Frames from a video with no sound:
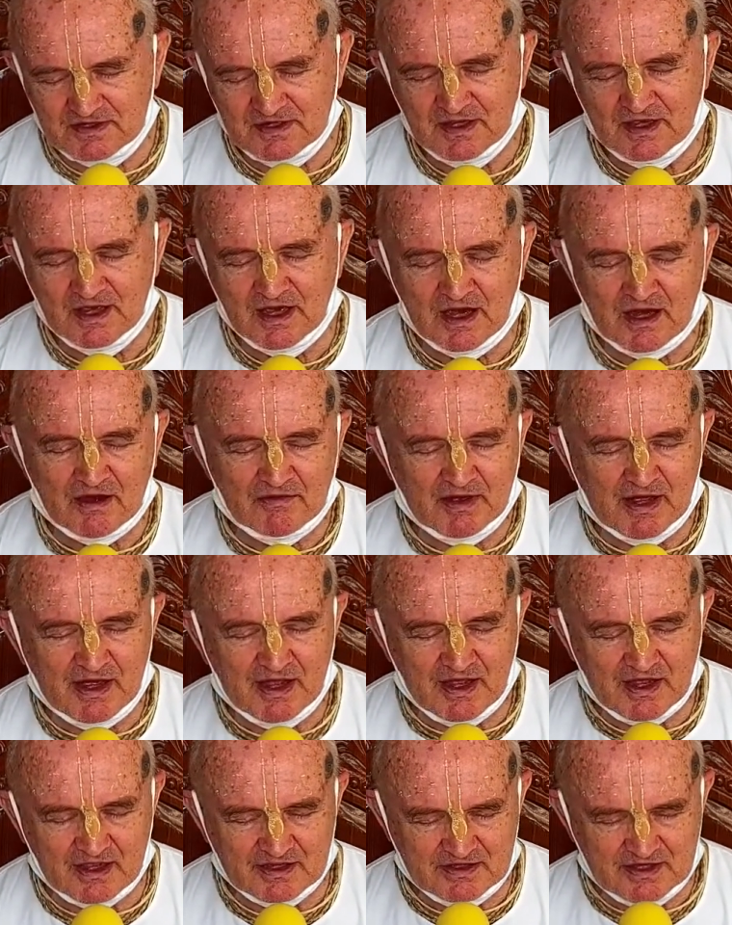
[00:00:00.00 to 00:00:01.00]
our
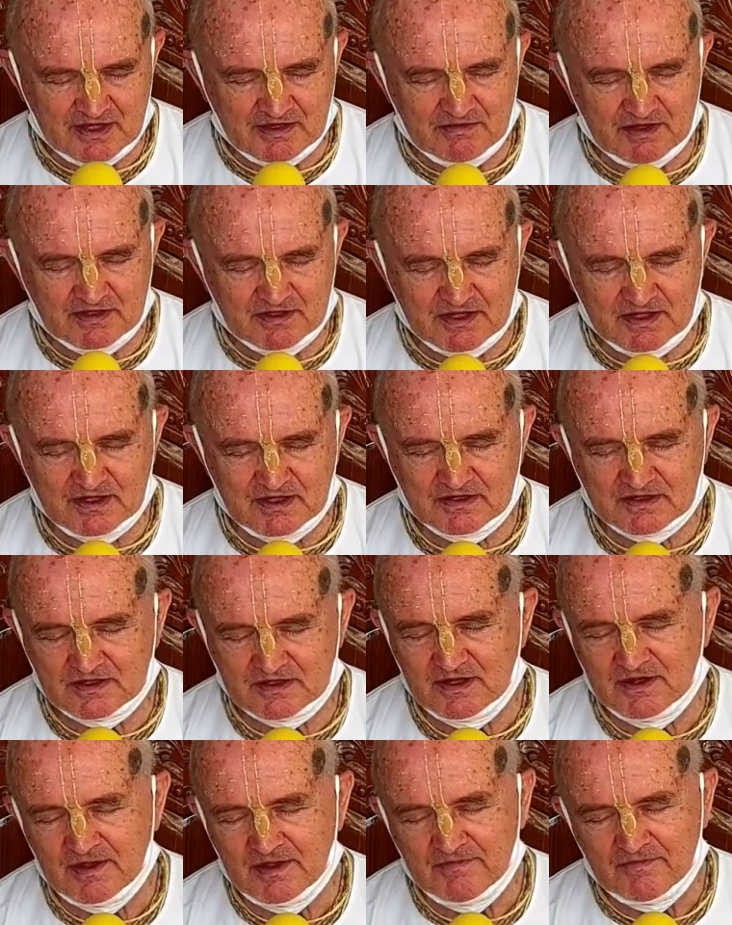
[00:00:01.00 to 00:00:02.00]
activities
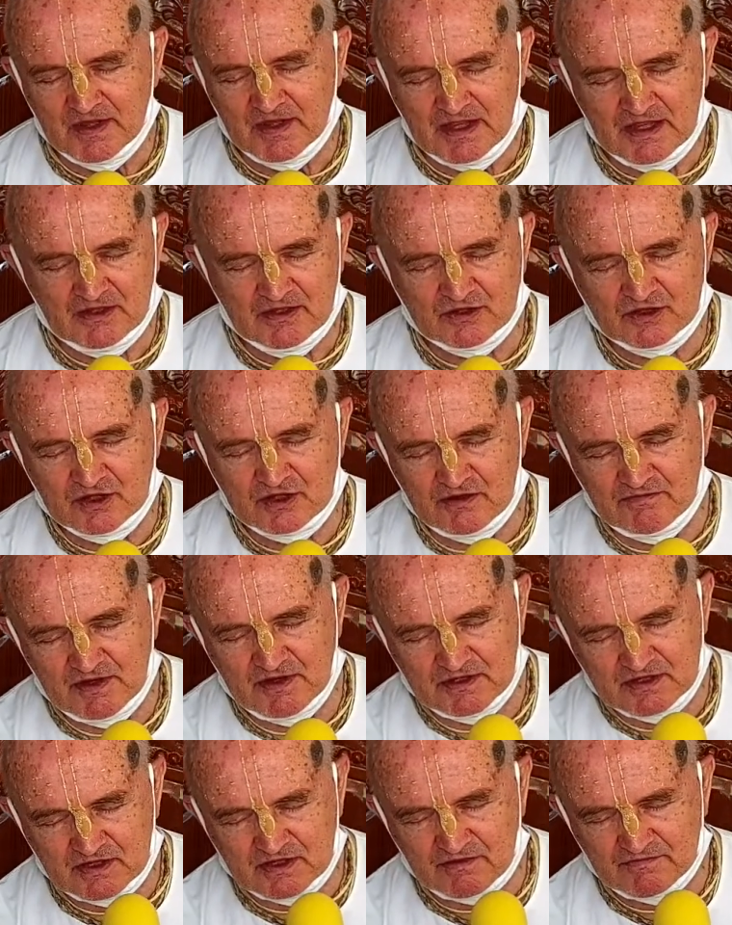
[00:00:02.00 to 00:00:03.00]
in the service
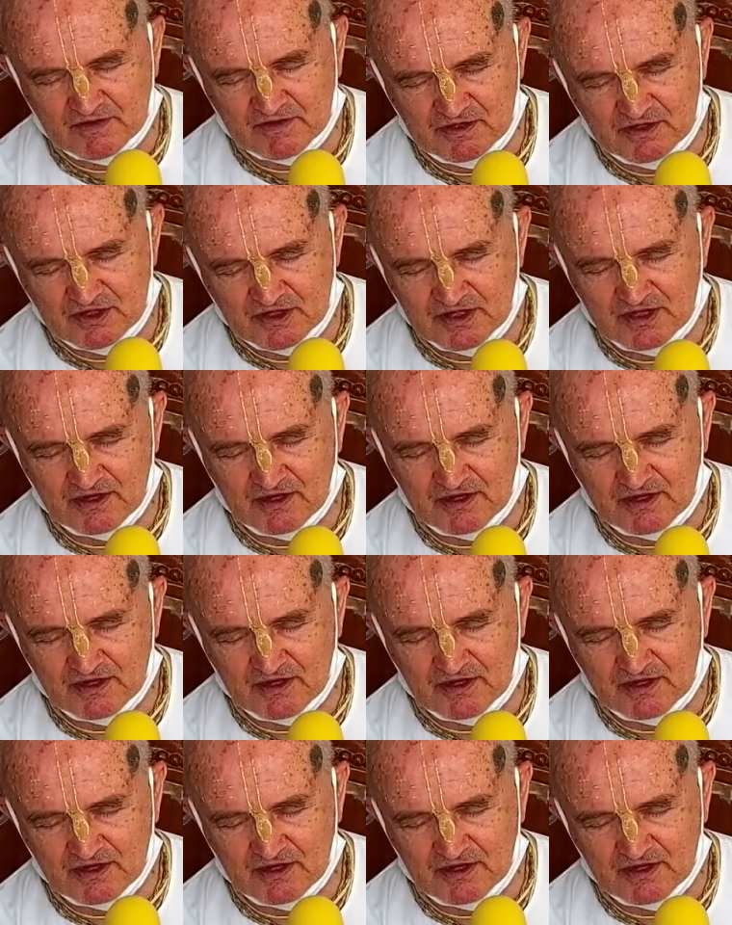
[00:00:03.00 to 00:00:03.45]
of Krishna.